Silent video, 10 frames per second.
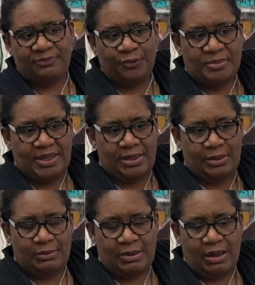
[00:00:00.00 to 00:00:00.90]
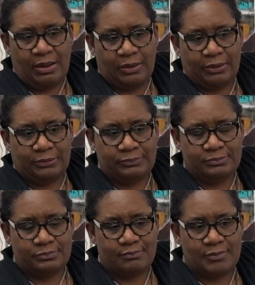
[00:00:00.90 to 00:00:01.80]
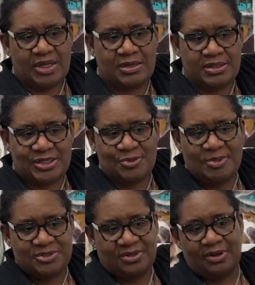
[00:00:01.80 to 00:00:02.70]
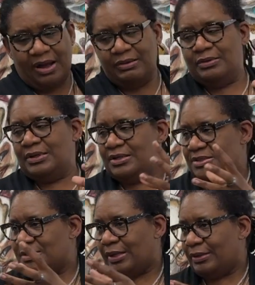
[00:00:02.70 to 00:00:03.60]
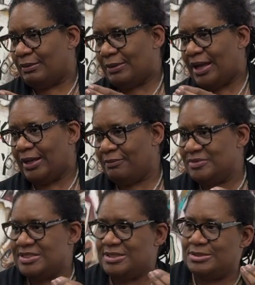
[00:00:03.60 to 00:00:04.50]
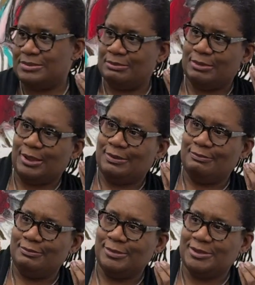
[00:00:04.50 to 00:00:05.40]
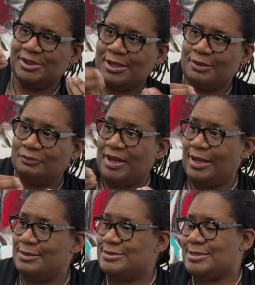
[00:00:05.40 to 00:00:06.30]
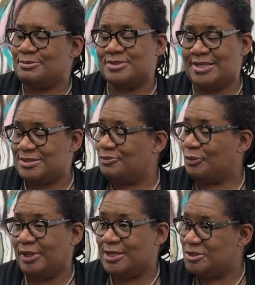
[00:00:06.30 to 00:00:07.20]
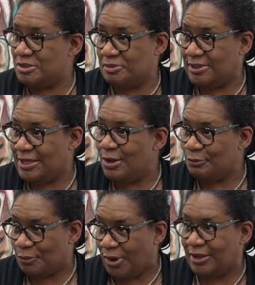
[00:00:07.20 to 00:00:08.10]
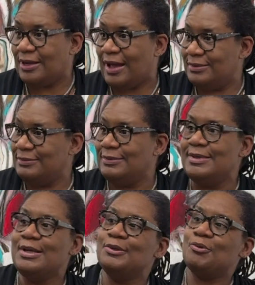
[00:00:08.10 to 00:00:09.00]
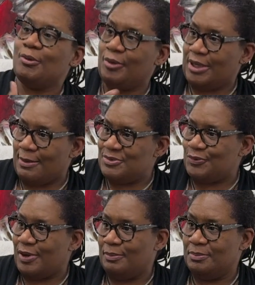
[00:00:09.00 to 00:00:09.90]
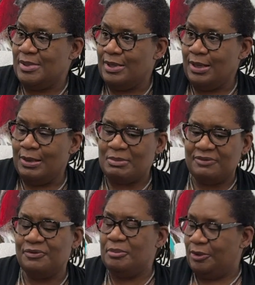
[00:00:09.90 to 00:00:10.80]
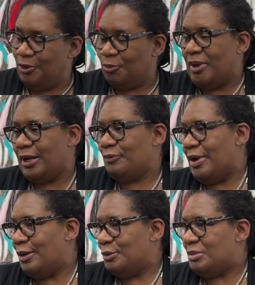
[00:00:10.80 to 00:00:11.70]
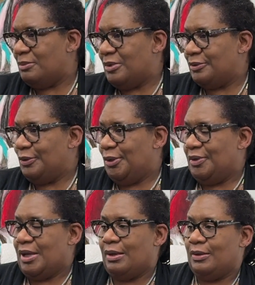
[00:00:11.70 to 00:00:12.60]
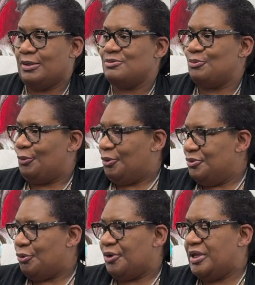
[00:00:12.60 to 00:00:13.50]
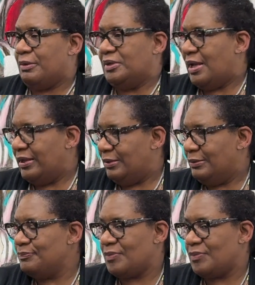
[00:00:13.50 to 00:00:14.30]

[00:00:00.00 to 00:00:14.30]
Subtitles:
for me connects me to cotton. That is like, I have this love-hate obsessive relationship with raw cotton, knowing where it comes from. My familial background, my mother comes from rural North Carolina,